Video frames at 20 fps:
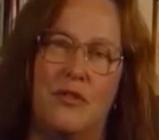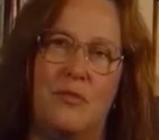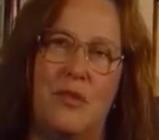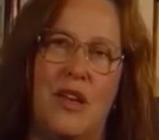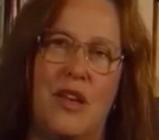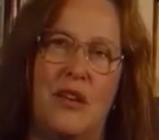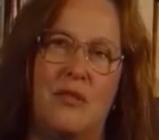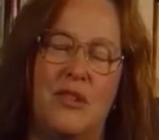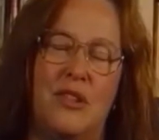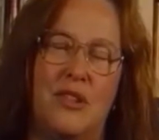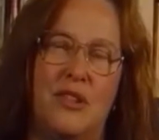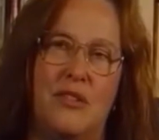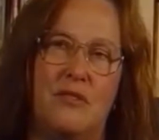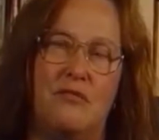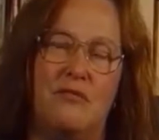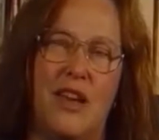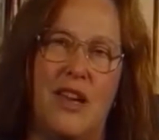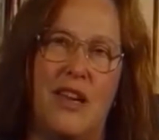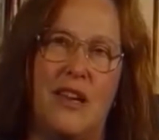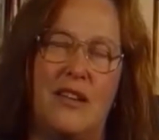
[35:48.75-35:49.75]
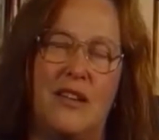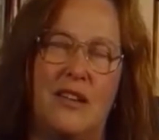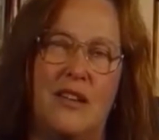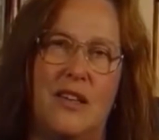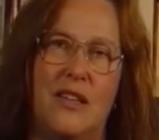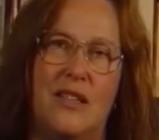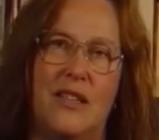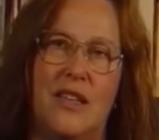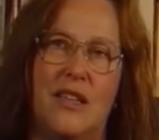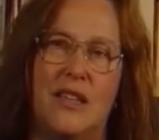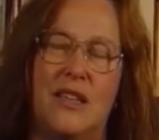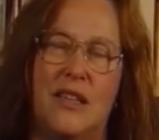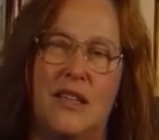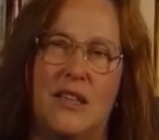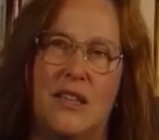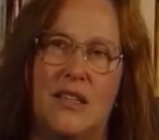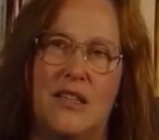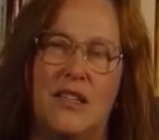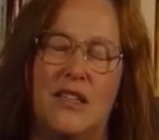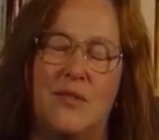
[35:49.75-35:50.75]
me was sort of recognising that
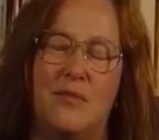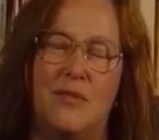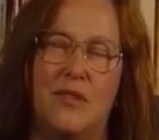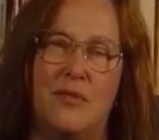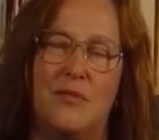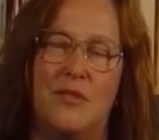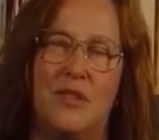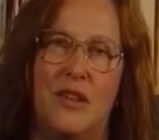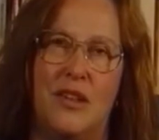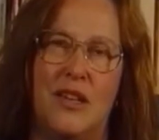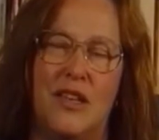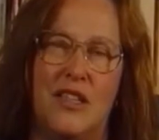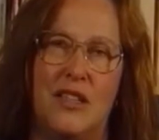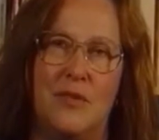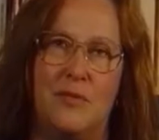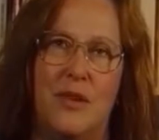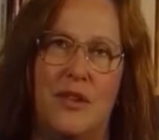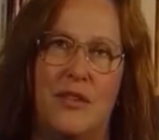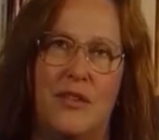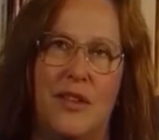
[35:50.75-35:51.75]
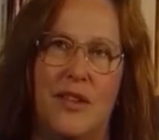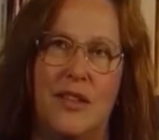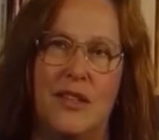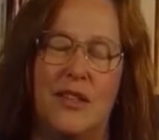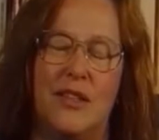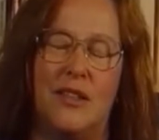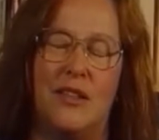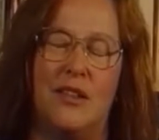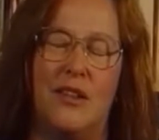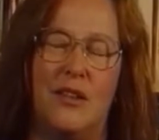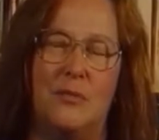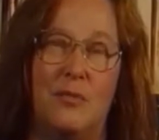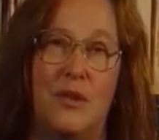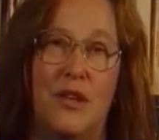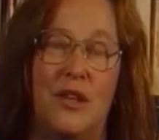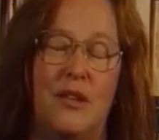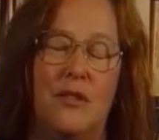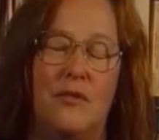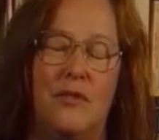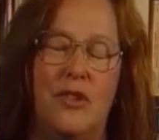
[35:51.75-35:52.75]
the symptoms I'd experienced, like
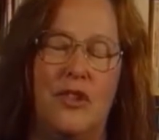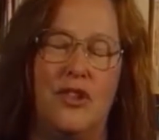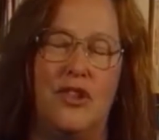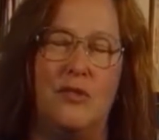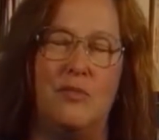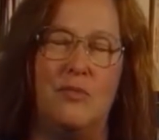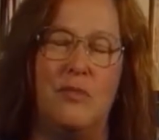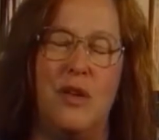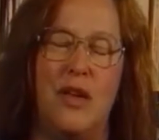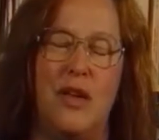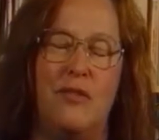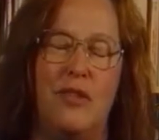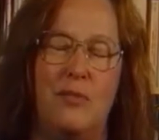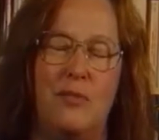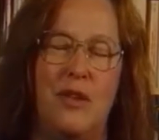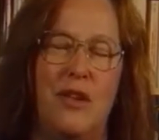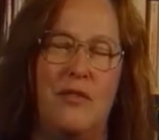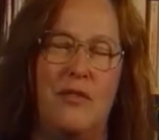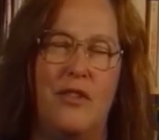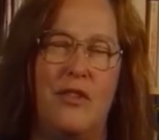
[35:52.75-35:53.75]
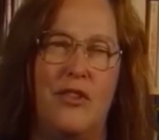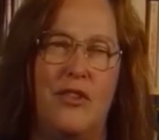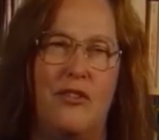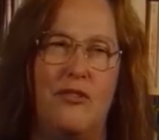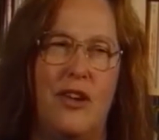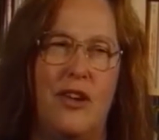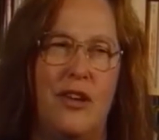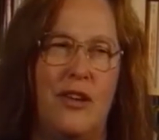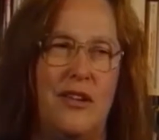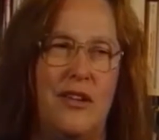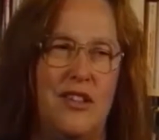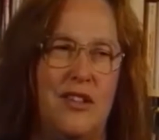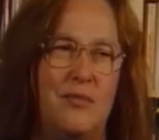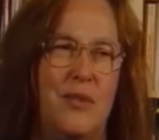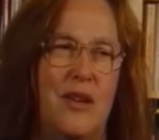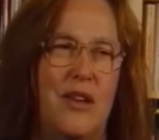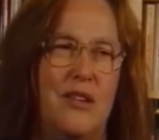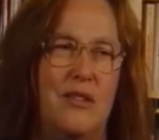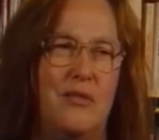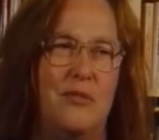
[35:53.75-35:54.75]
being the Virgin Mary, being very grandiose,
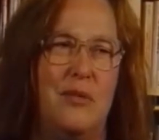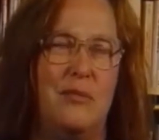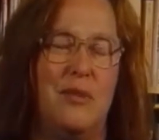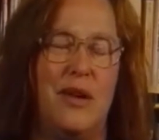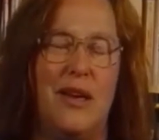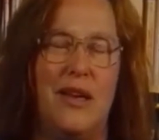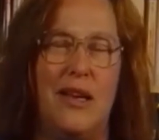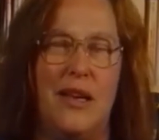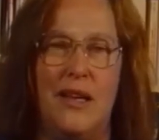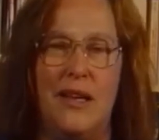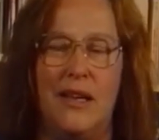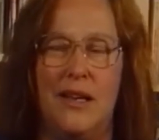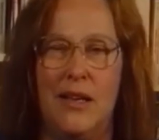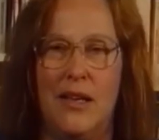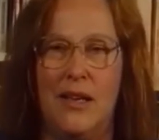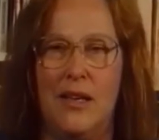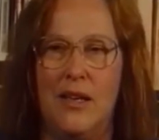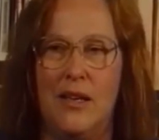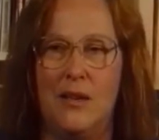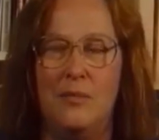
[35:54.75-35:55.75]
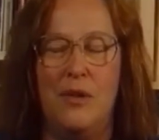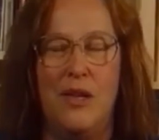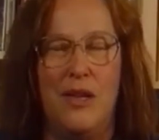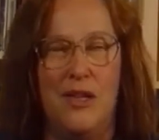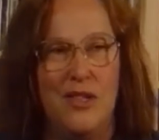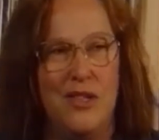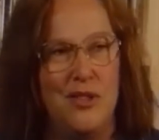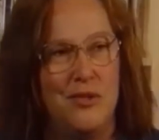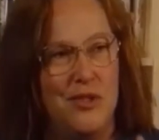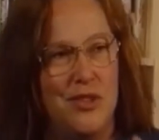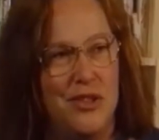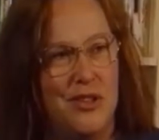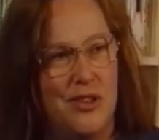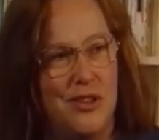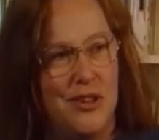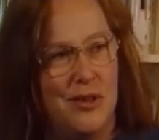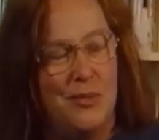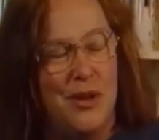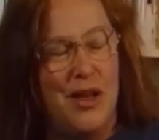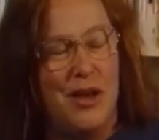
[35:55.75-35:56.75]
spending all my money, being
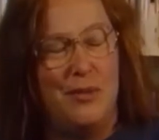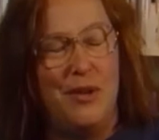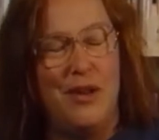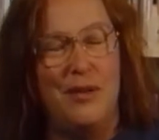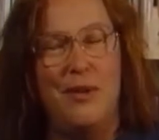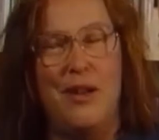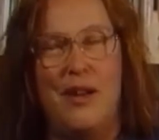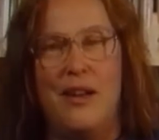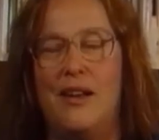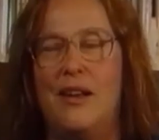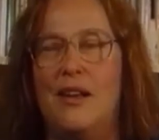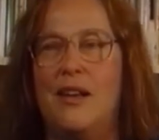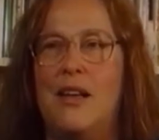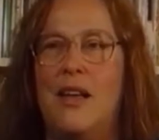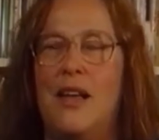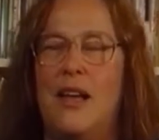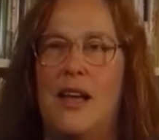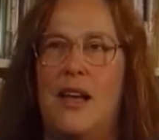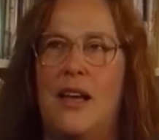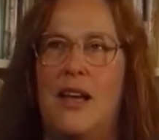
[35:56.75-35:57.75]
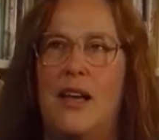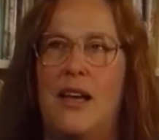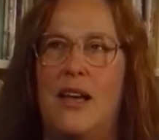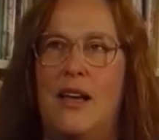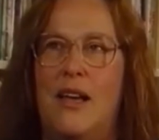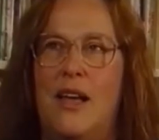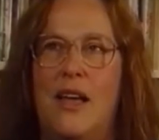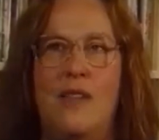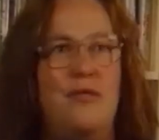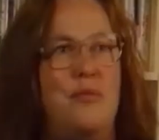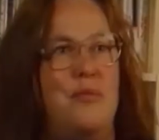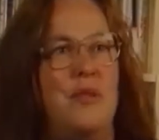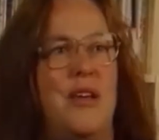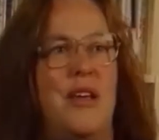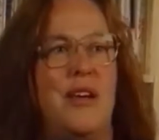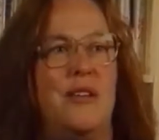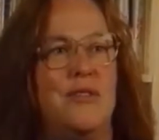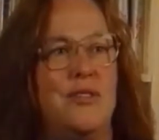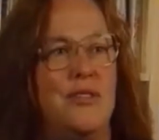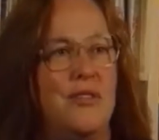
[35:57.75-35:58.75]
suicidal, blah, blah, blah, everybody
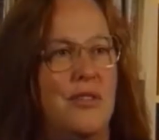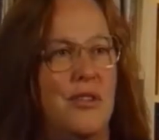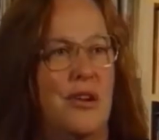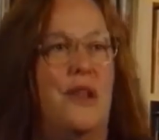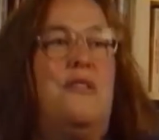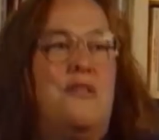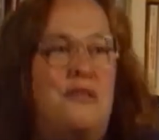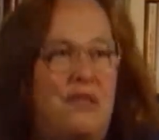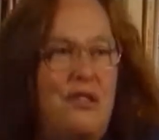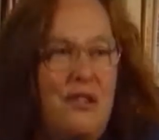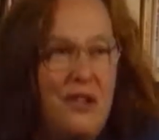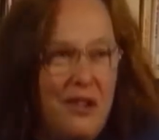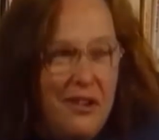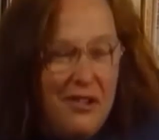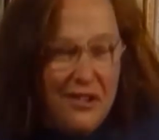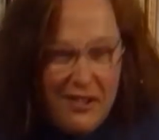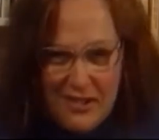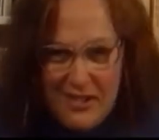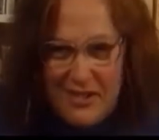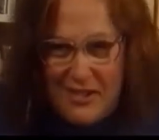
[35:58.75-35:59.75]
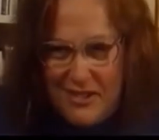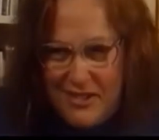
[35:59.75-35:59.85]
else had gone through.